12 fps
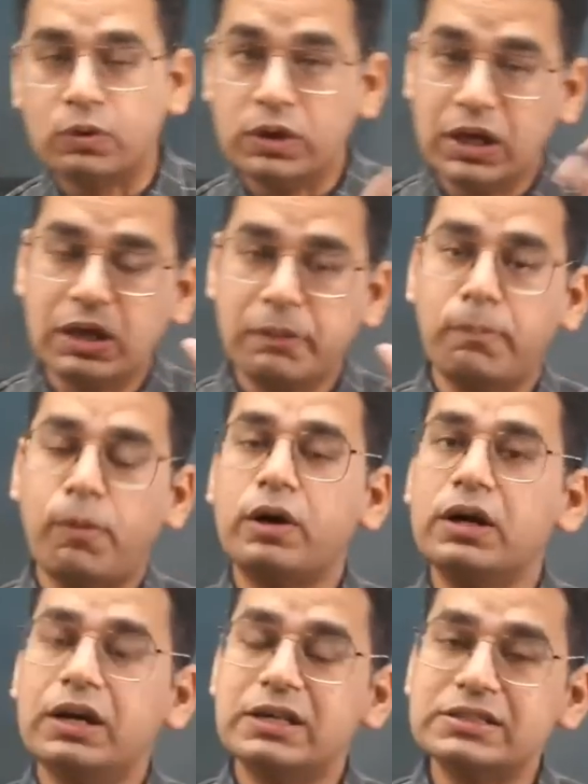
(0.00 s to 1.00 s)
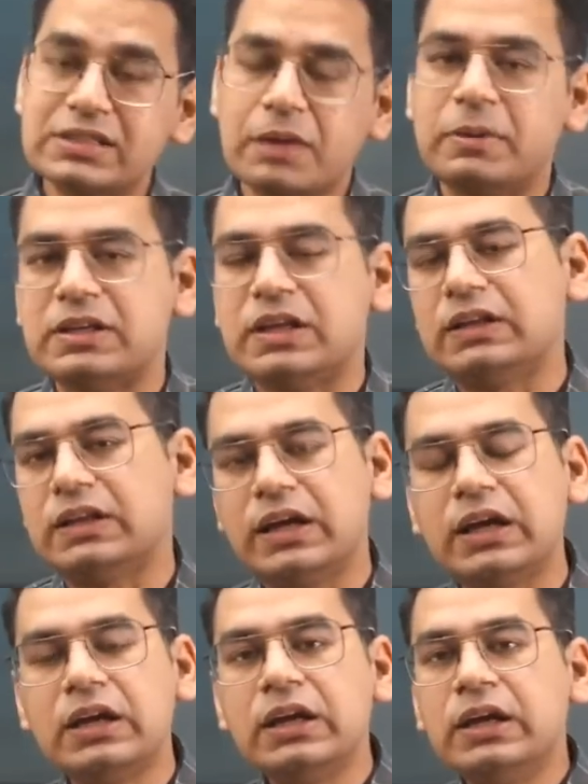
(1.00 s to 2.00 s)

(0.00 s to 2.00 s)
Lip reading: So, this is an important hissa ban jata hai